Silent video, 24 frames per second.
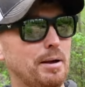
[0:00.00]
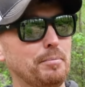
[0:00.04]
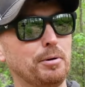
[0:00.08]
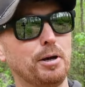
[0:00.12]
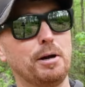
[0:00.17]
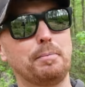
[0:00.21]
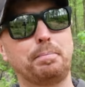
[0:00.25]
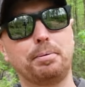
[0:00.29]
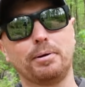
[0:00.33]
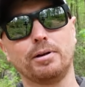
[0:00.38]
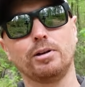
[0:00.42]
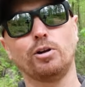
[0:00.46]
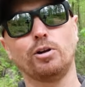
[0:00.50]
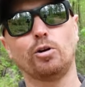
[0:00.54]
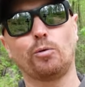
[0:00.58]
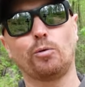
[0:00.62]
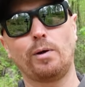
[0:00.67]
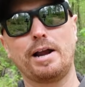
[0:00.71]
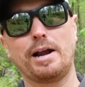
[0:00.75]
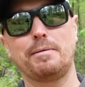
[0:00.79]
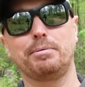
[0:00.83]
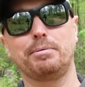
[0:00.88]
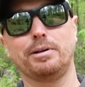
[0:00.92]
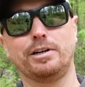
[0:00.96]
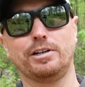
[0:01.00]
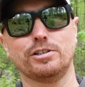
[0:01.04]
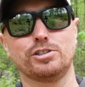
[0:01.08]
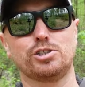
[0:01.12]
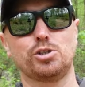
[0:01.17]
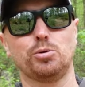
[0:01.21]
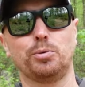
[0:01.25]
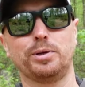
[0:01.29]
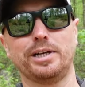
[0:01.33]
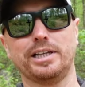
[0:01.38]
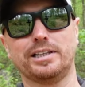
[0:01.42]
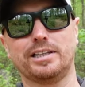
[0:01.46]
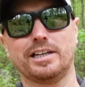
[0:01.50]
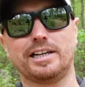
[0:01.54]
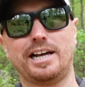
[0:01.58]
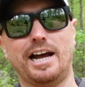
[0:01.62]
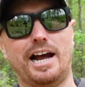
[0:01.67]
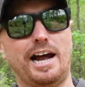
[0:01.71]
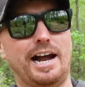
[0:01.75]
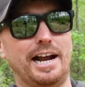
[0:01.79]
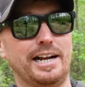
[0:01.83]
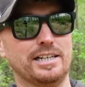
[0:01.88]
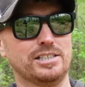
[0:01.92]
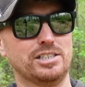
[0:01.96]
I'm gonna put a little ramp in here so we can get the
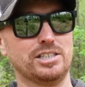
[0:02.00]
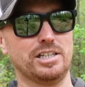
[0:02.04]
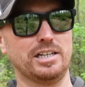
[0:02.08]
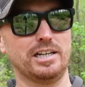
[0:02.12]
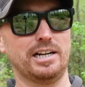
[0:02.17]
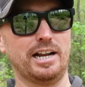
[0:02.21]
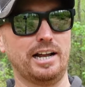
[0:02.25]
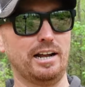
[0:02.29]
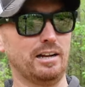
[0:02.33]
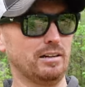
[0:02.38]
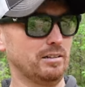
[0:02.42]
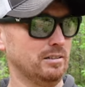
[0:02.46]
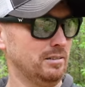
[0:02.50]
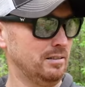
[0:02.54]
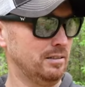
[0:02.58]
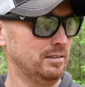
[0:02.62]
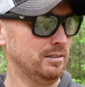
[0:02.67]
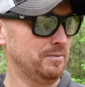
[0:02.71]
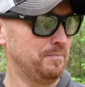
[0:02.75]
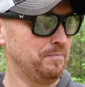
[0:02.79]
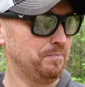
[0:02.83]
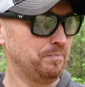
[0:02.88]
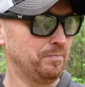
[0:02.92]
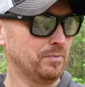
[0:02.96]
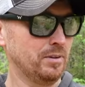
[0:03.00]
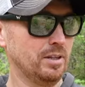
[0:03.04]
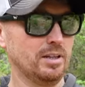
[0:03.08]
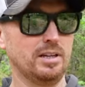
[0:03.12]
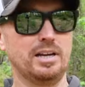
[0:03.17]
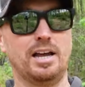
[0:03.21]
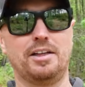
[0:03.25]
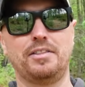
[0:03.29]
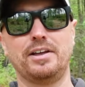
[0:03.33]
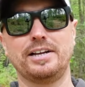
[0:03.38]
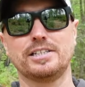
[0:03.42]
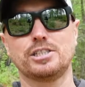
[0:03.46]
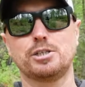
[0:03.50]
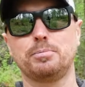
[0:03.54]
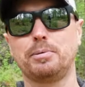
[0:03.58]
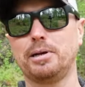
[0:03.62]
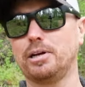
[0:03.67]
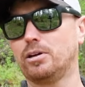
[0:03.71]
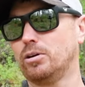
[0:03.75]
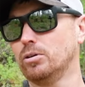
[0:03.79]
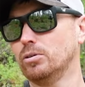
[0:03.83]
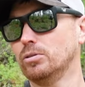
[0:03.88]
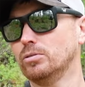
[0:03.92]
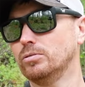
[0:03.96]
kayaks in and out. I think it's gonna be
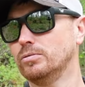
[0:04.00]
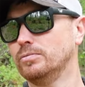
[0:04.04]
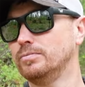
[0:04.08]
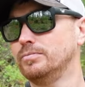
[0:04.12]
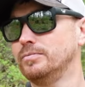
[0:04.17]
cool.